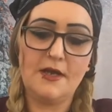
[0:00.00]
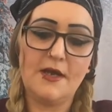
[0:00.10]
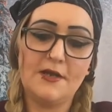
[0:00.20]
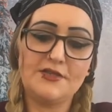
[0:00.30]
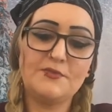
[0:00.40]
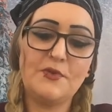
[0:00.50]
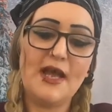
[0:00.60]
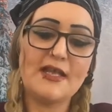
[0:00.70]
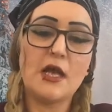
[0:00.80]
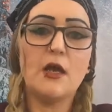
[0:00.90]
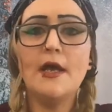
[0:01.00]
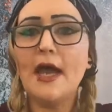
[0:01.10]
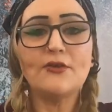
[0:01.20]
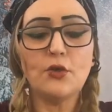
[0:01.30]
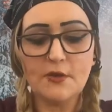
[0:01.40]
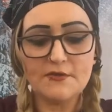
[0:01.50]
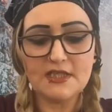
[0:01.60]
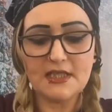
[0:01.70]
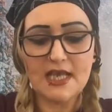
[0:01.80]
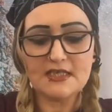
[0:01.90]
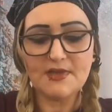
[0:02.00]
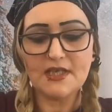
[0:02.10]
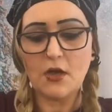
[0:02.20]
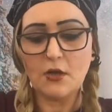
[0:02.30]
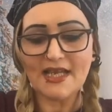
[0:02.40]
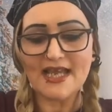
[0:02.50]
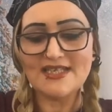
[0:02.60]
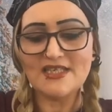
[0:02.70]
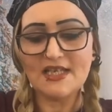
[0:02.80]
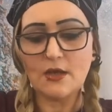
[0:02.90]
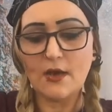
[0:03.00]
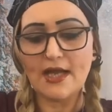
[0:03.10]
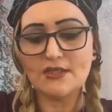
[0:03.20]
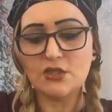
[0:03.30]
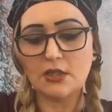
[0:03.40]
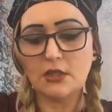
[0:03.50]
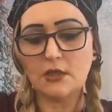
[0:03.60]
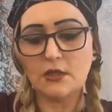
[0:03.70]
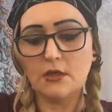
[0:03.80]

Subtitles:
Oh, she's put. I don't know if she likes being called Angie or Angela.